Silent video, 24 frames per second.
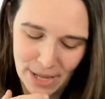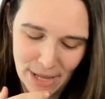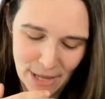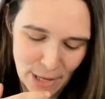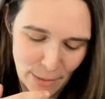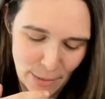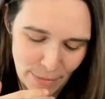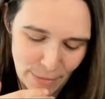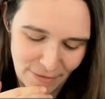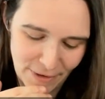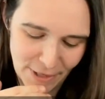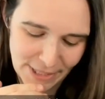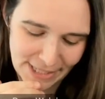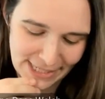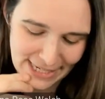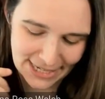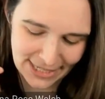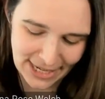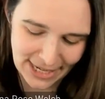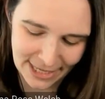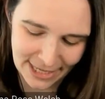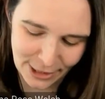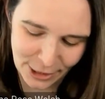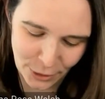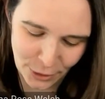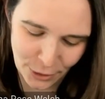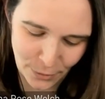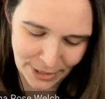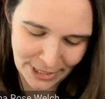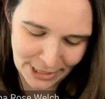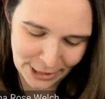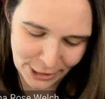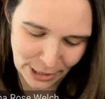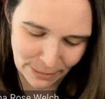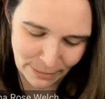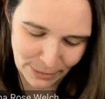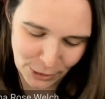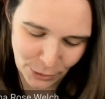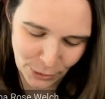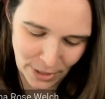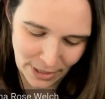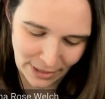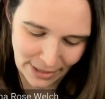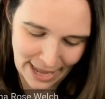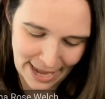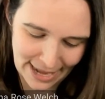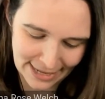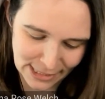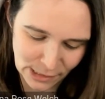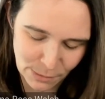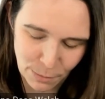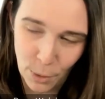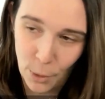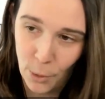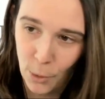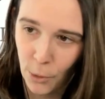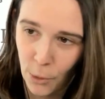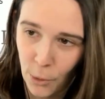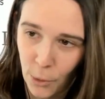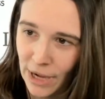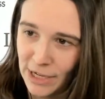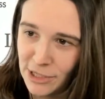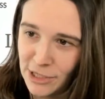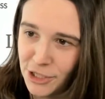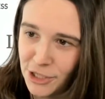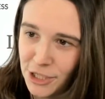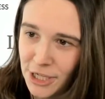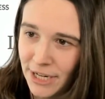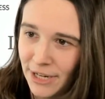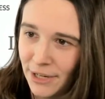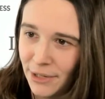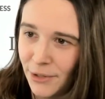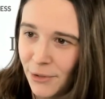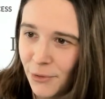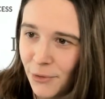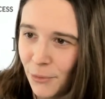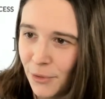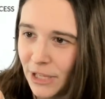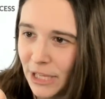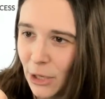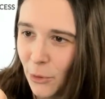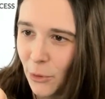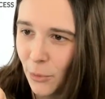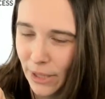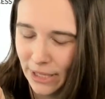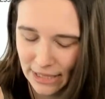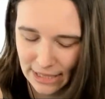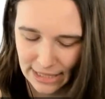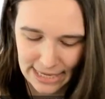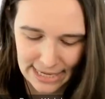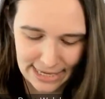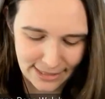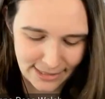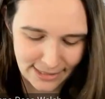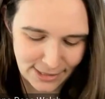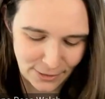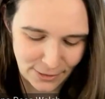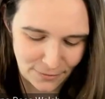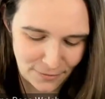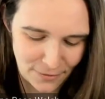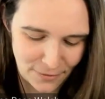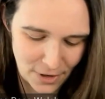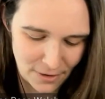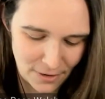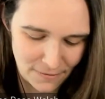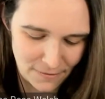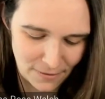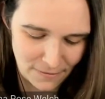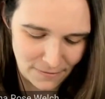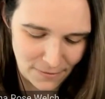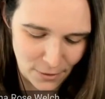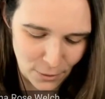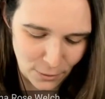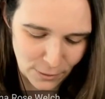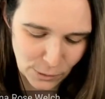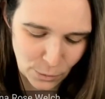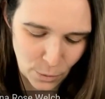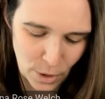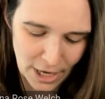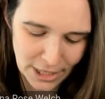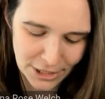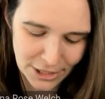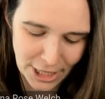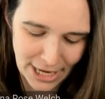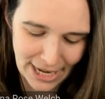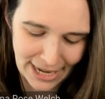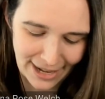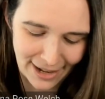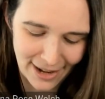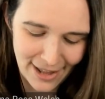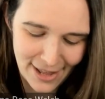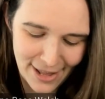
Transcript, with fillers: But first, I do want to jump to our last poll question really quickly for folks watching.